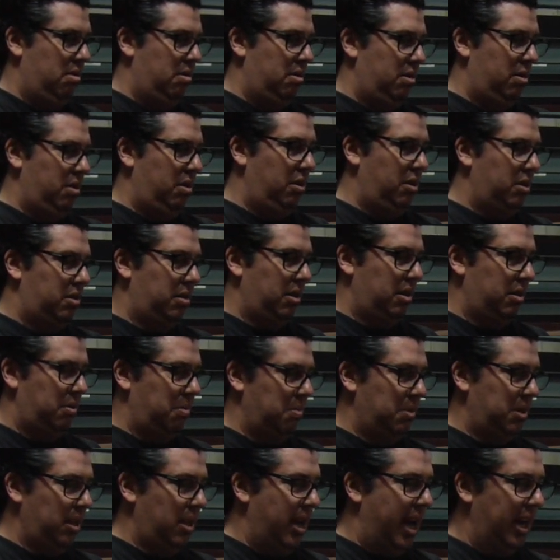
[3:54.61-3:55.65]
You can see this
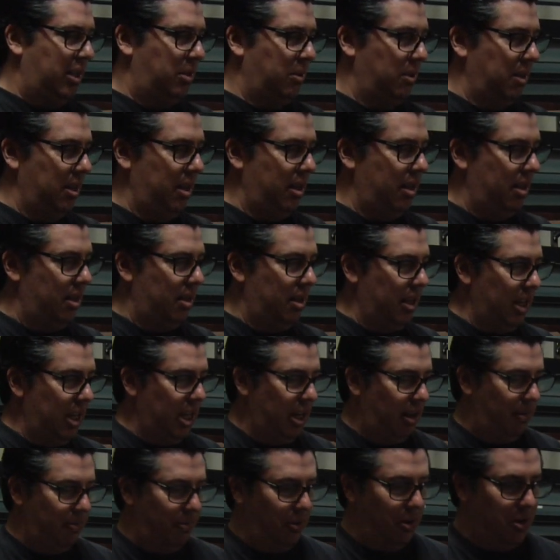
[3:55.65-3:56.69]
one's actually the
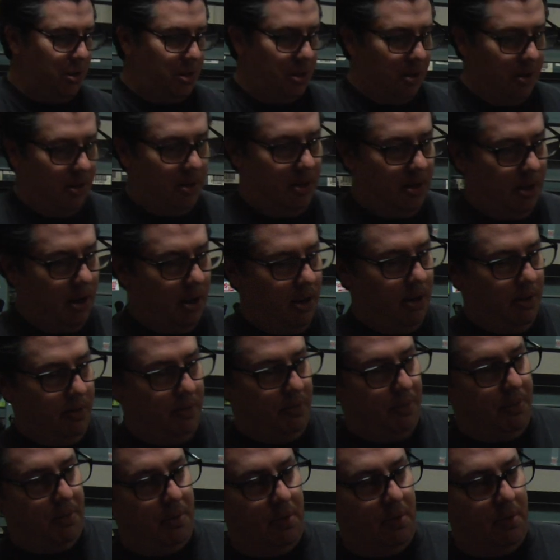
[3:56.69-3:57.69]
ink version of